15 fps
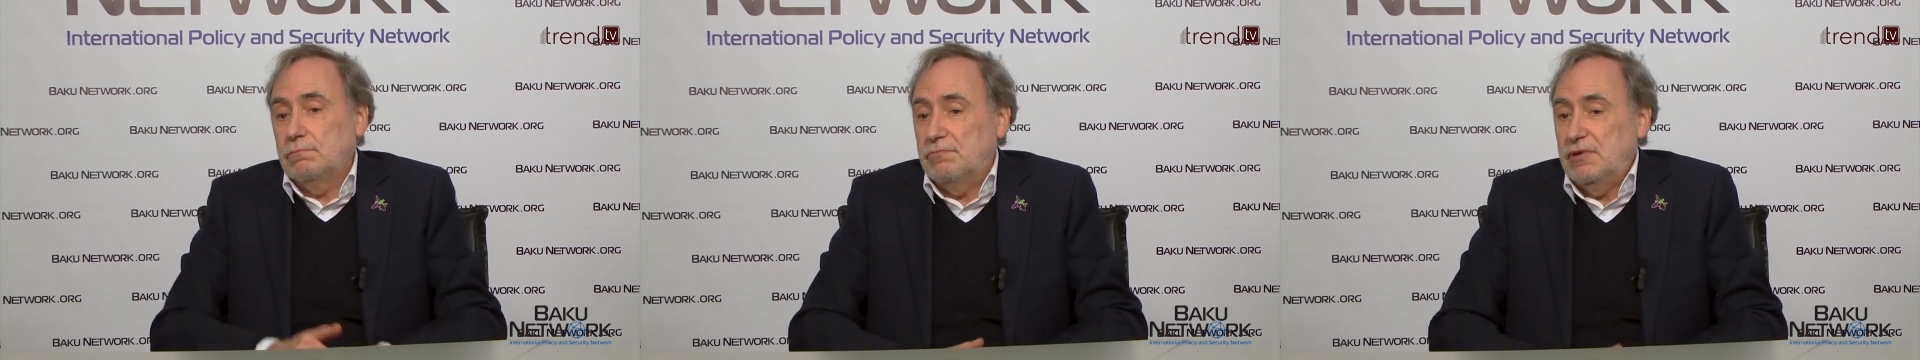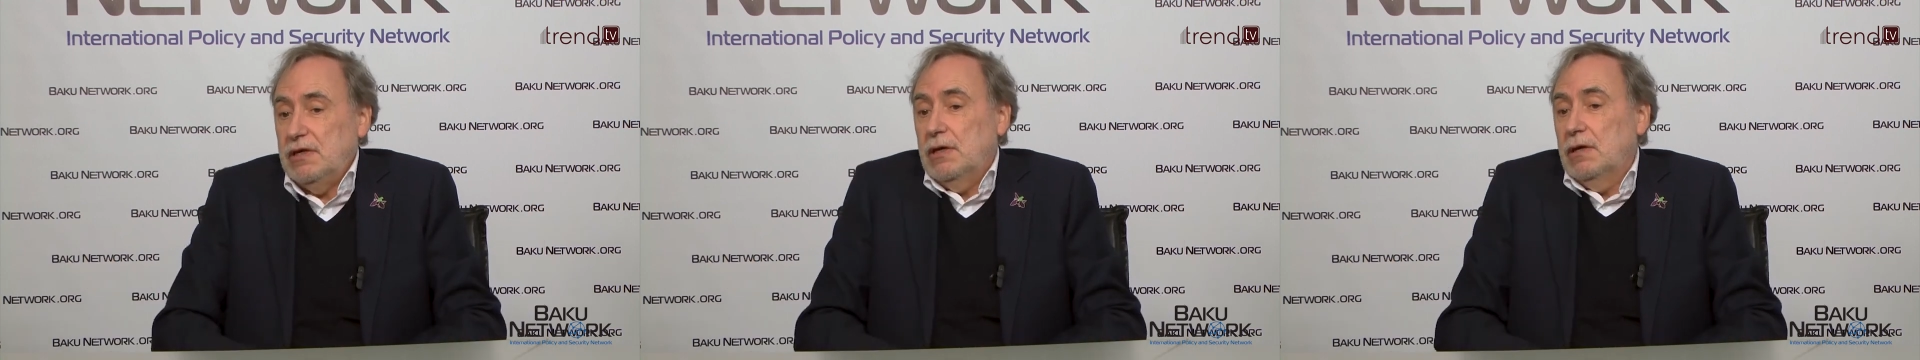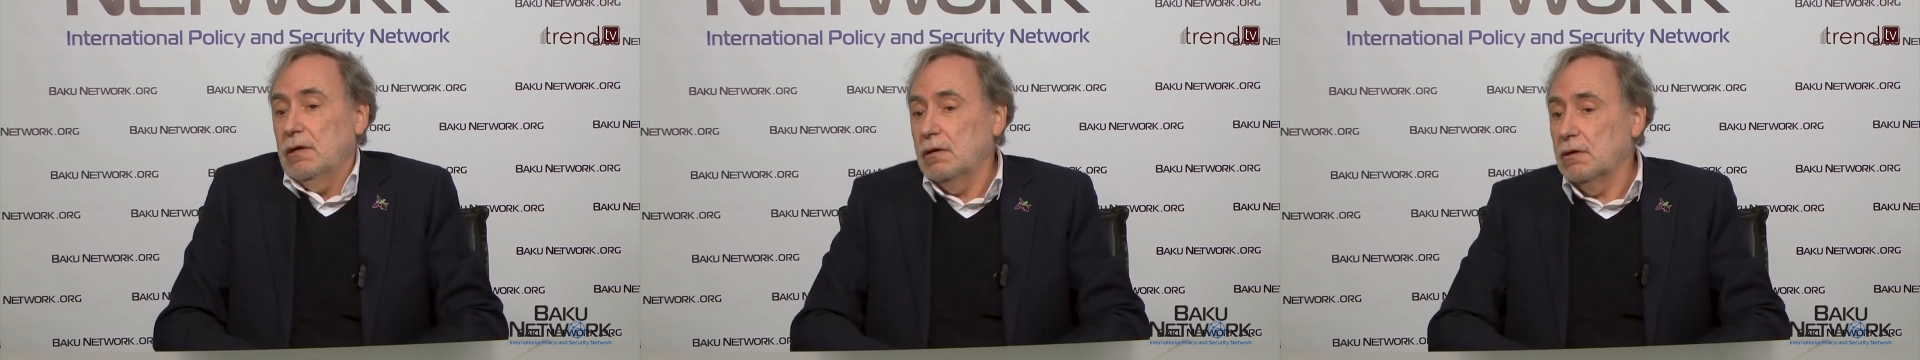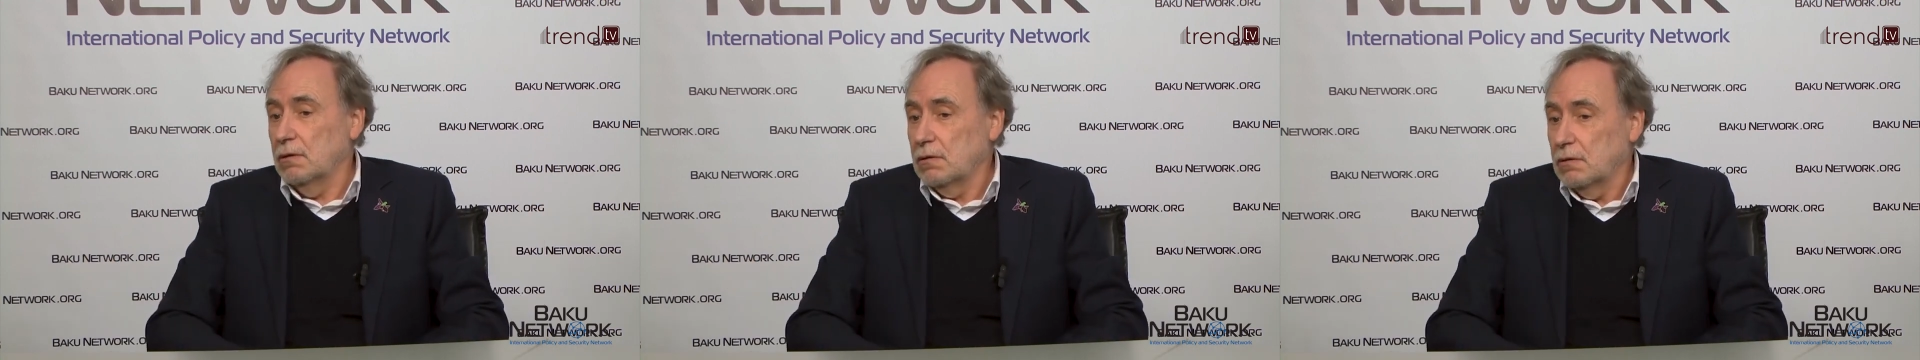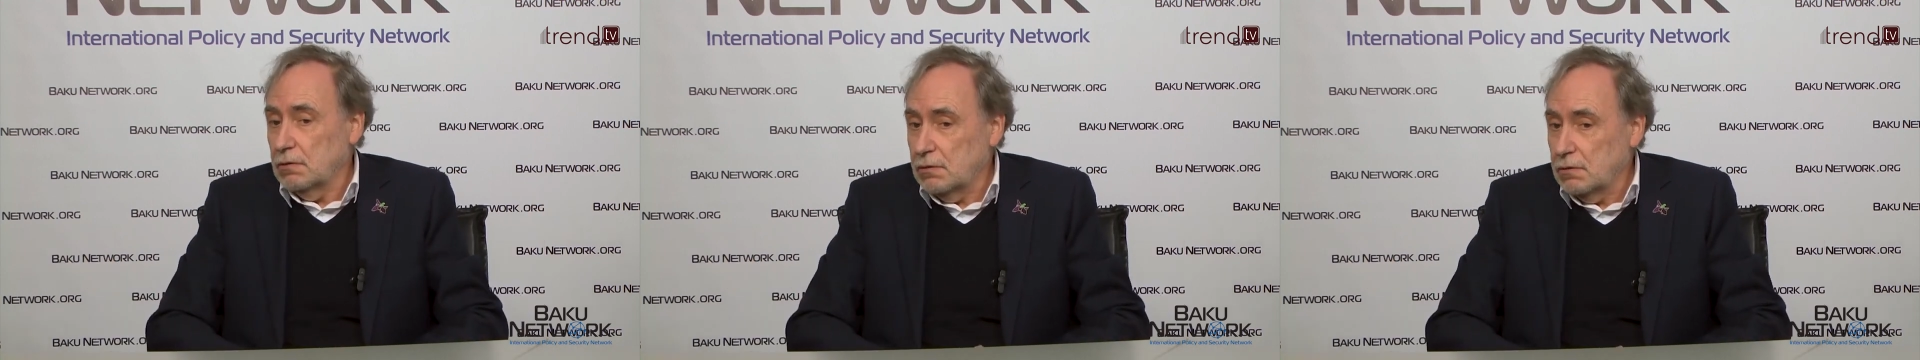big
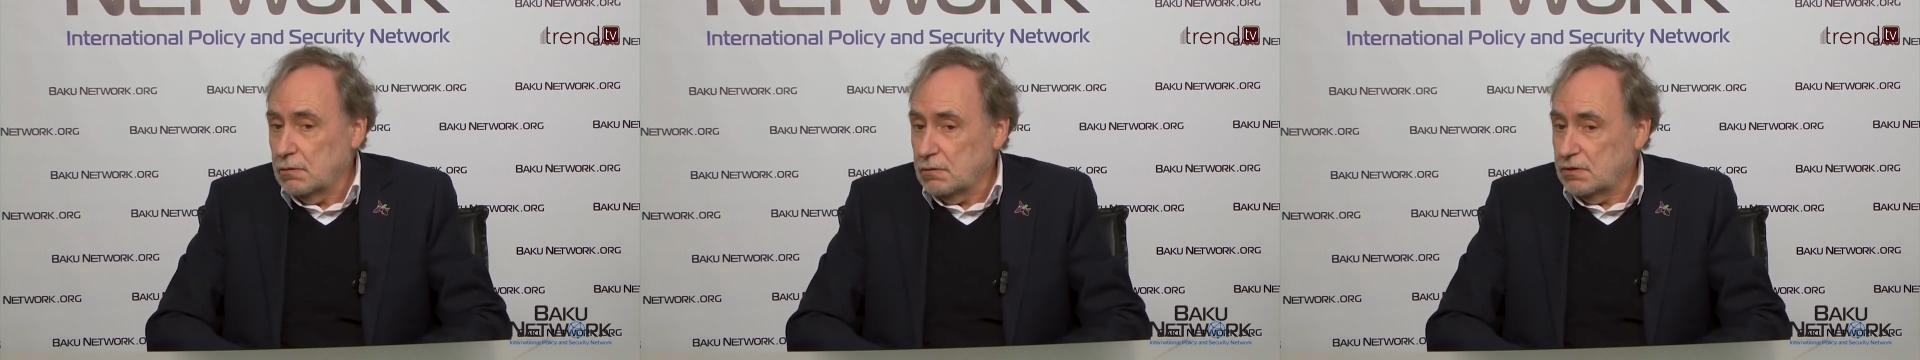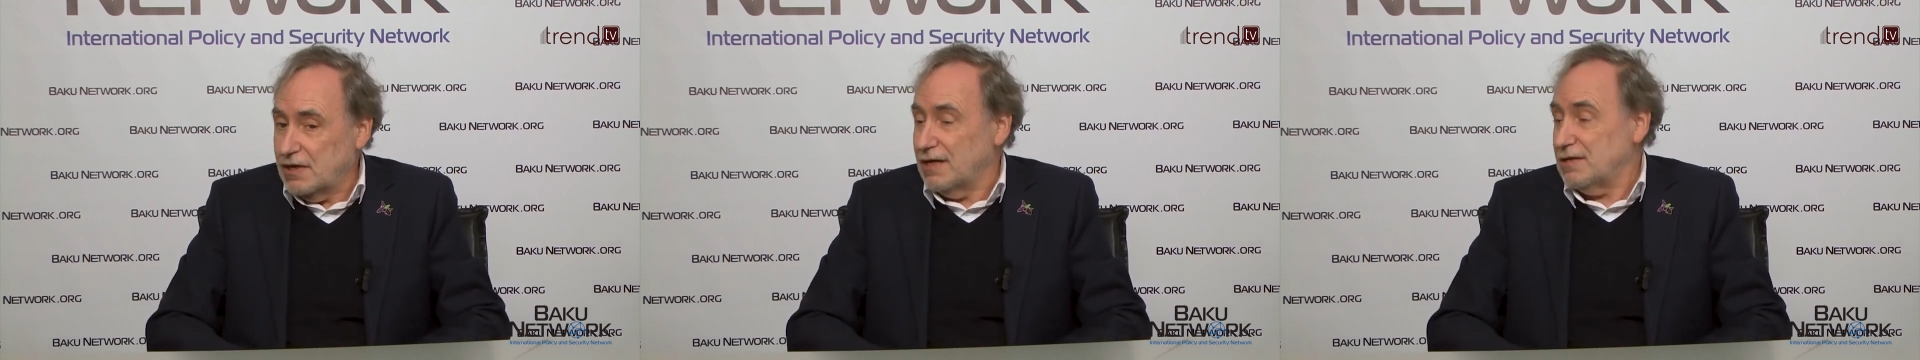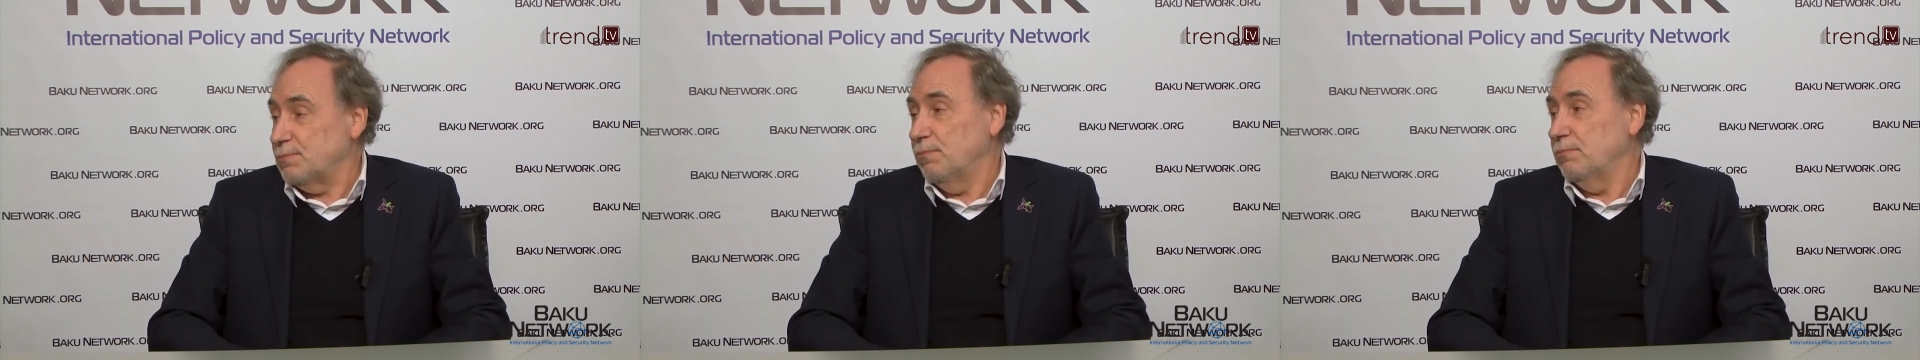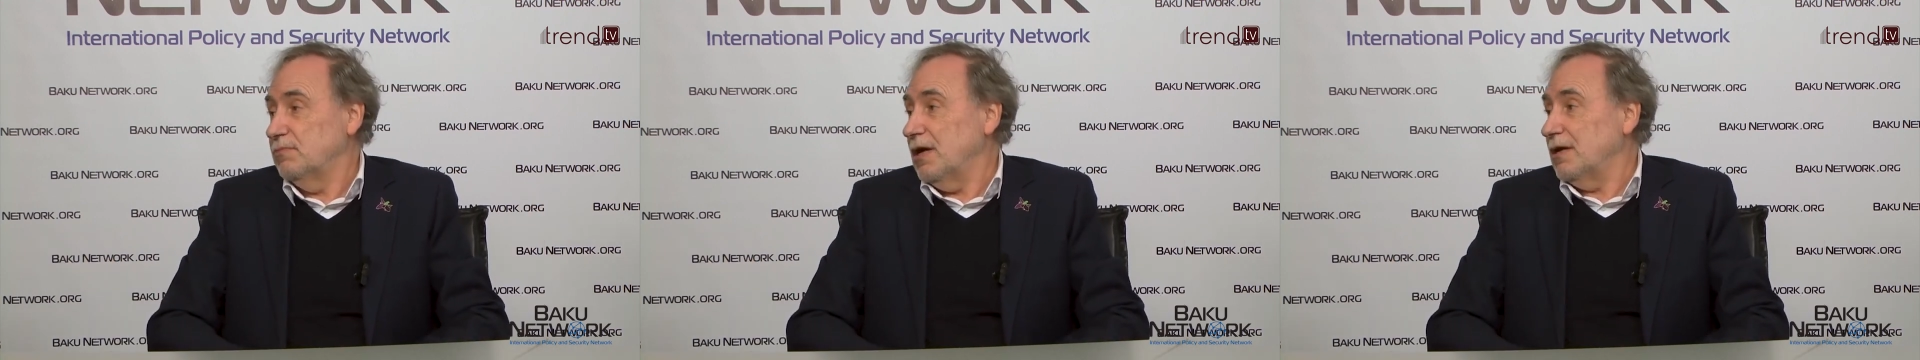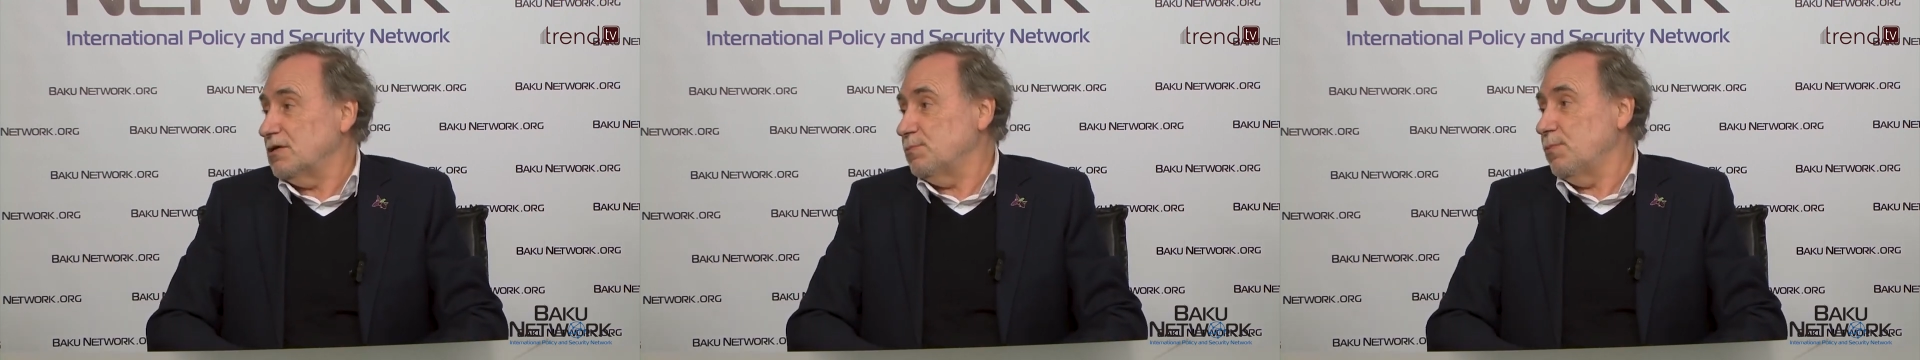
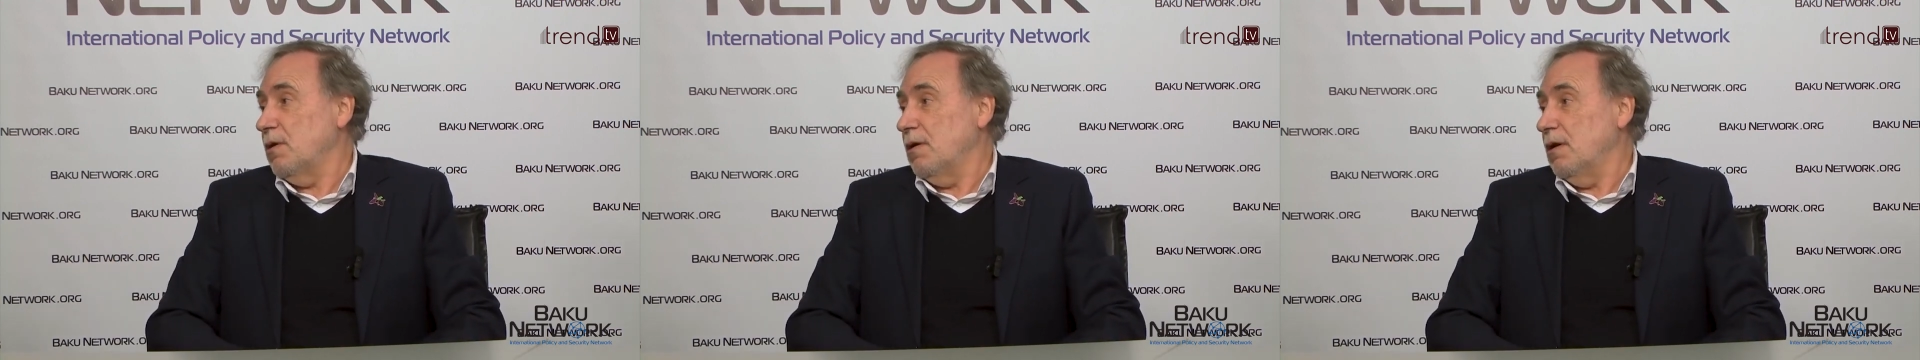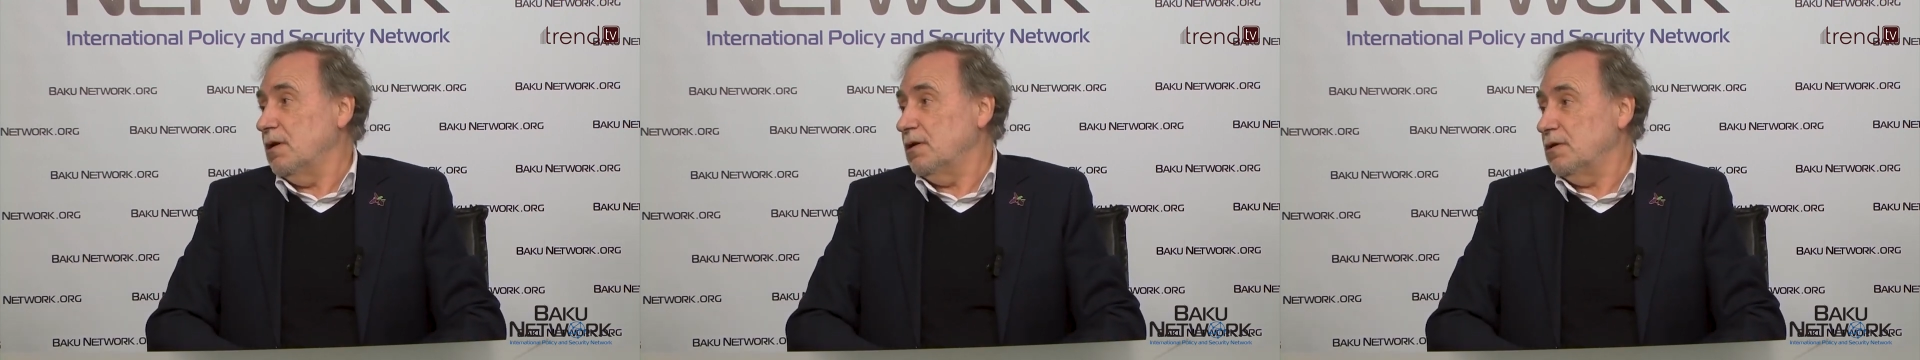diaspora